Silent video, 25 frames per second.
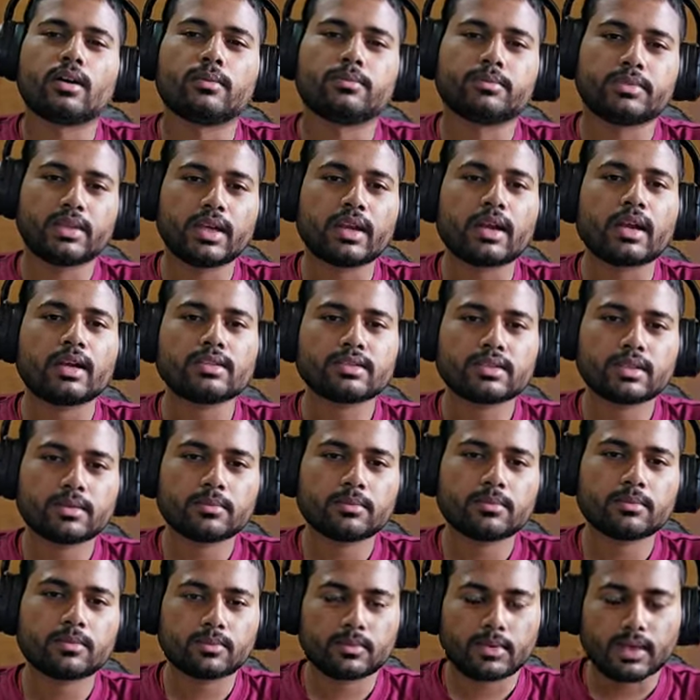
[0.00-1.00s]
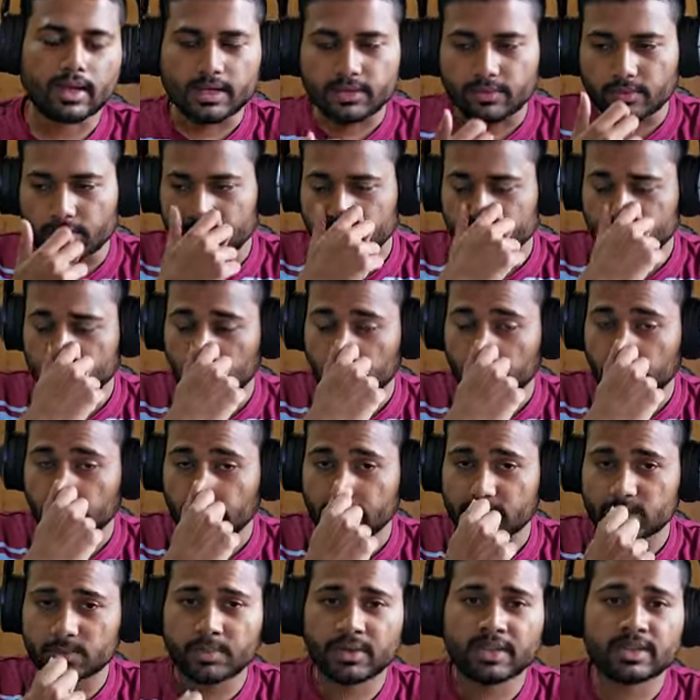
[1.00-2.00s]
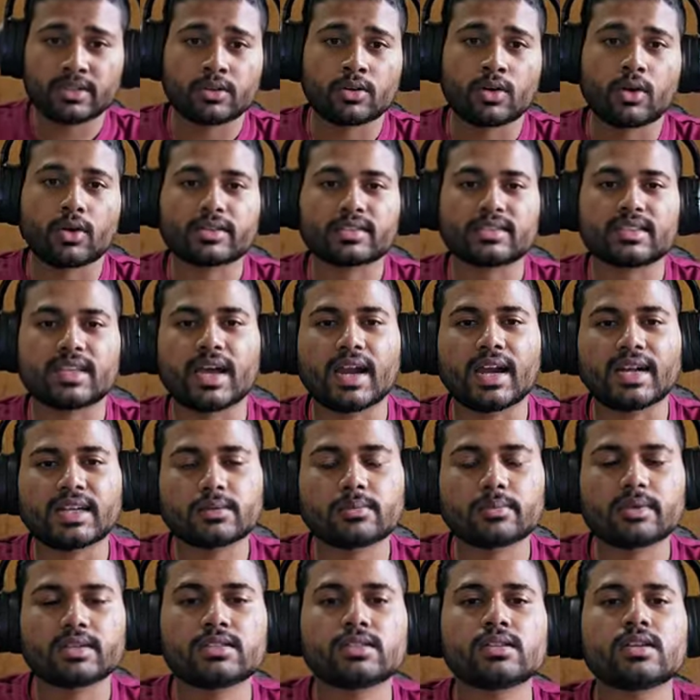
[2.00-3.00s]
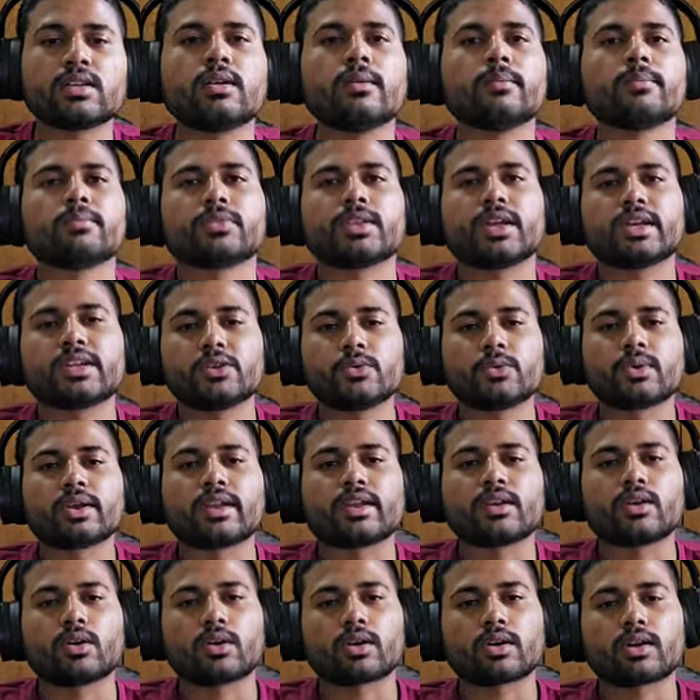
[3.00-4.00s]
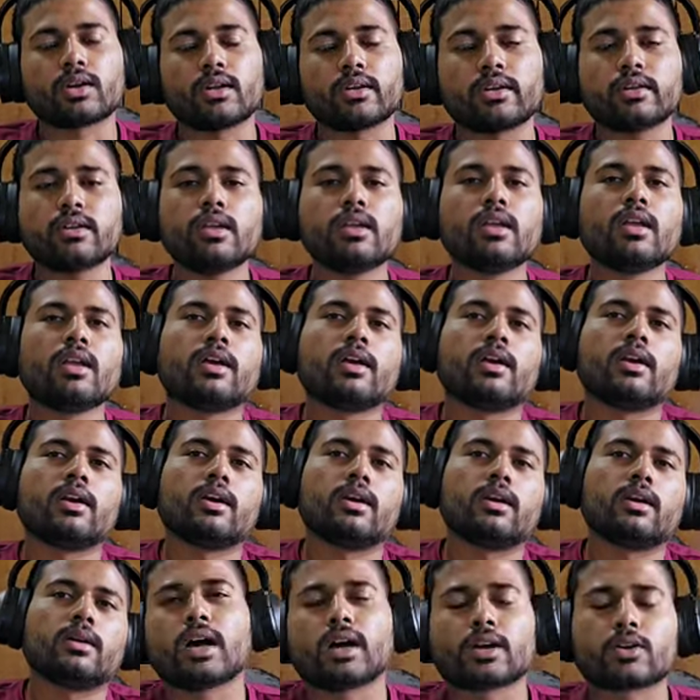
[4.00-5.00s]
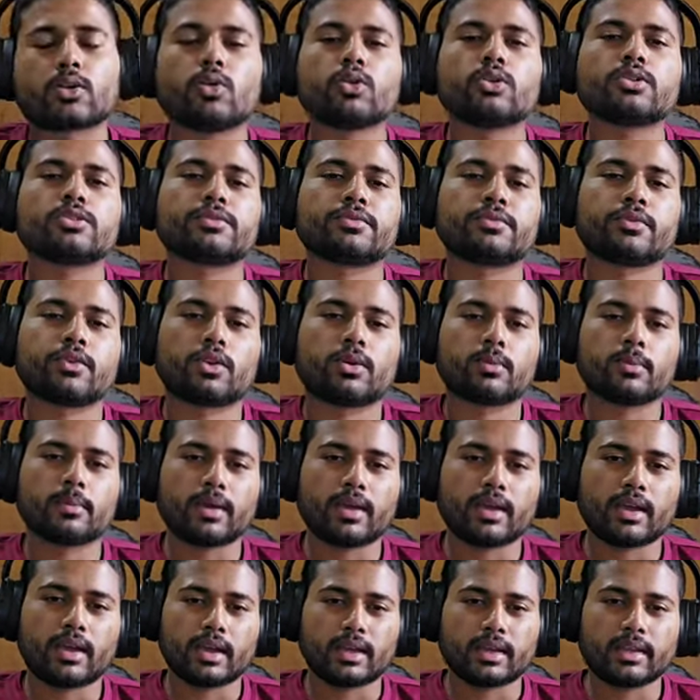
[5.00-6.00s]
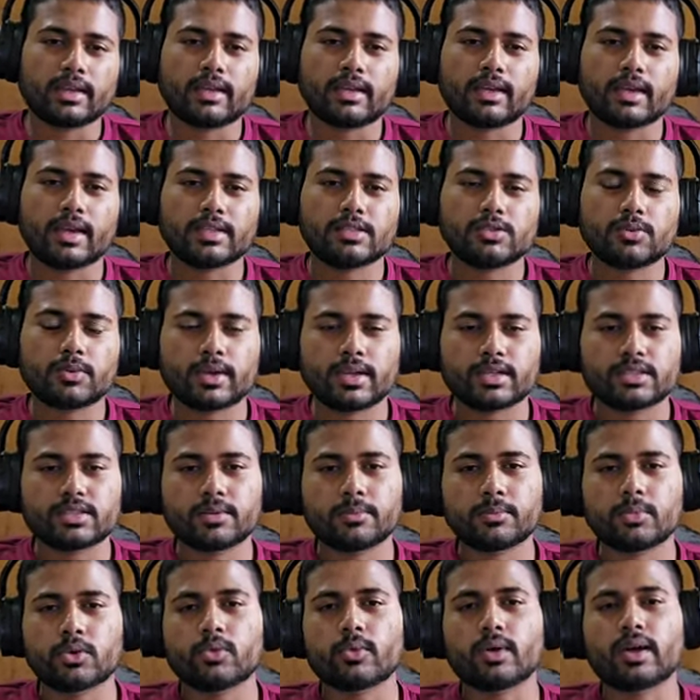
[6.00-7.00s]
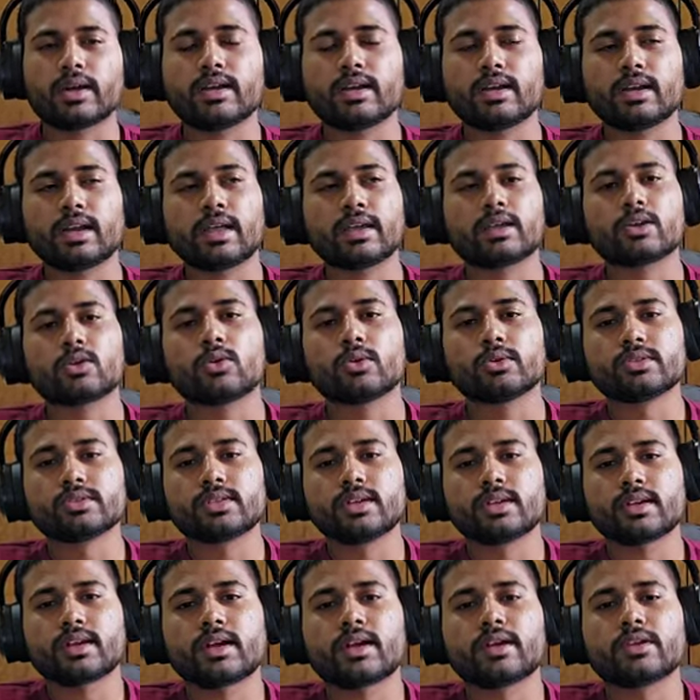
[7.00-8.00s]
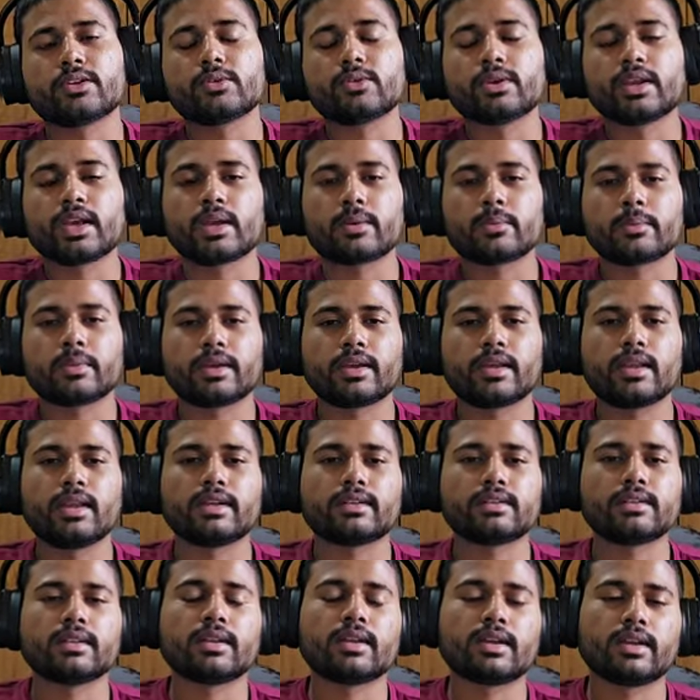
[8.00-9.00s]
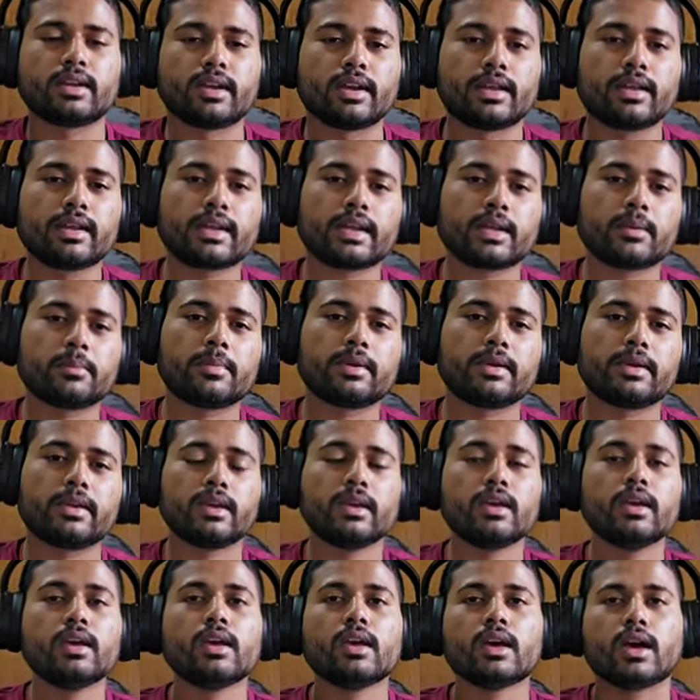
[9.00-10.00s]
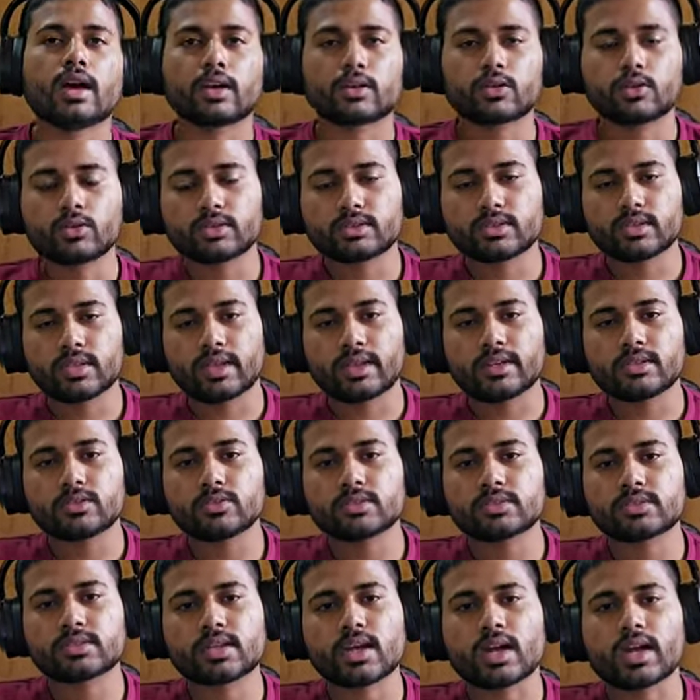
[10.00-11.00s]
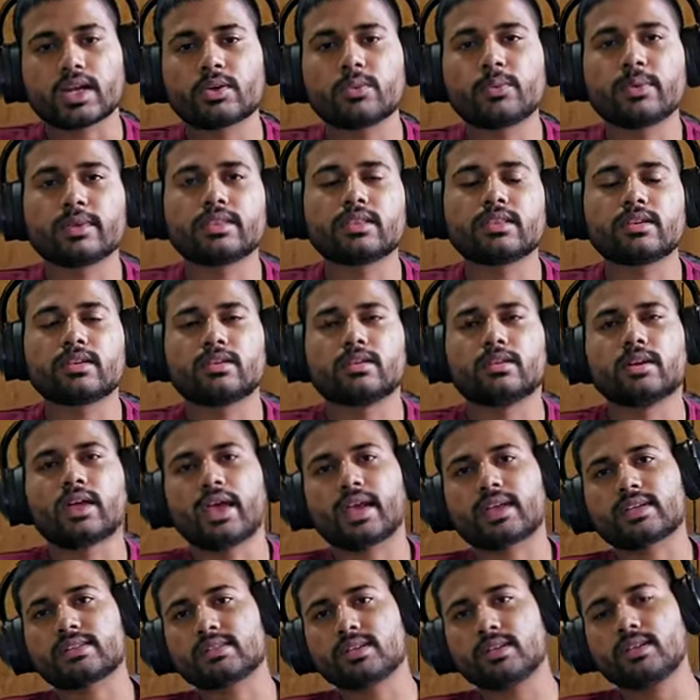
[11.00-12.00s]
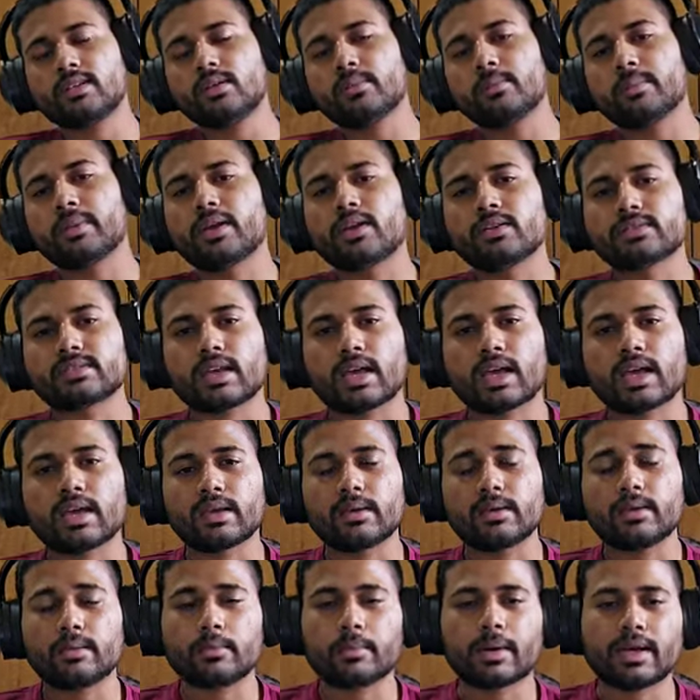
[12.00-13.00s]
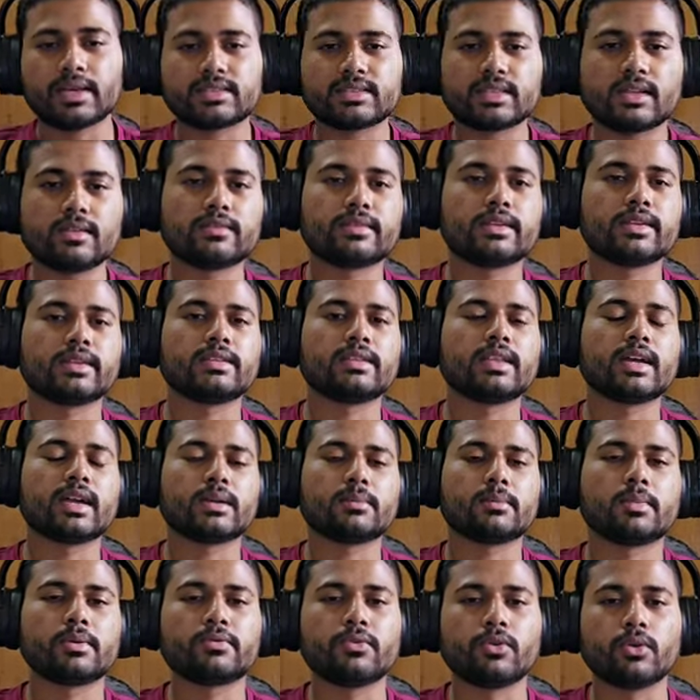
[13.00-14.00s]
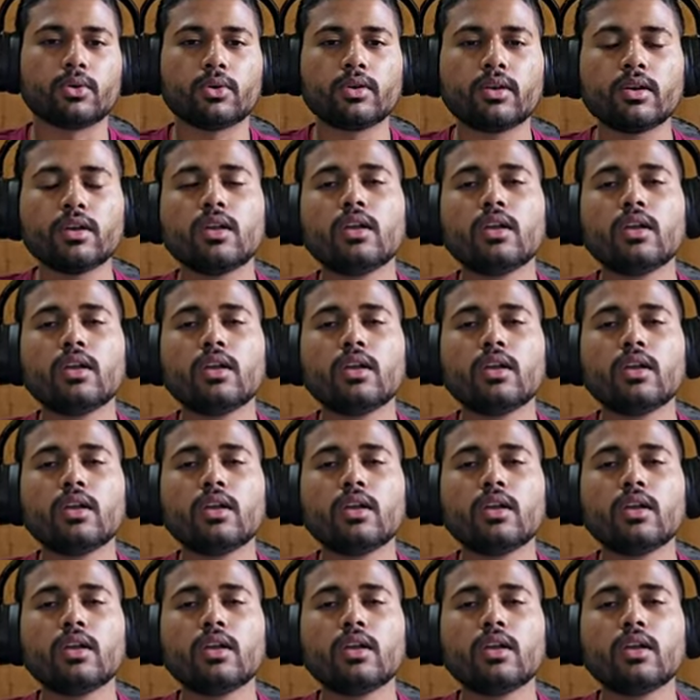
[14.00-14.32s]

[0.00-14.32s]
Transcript: There are some advanced commands, but not that much that you cannot learn. A course from any education provider like Coursera, Udemy, LinkedIn Learning can be a good thing to start with Excel, because I myself did that before.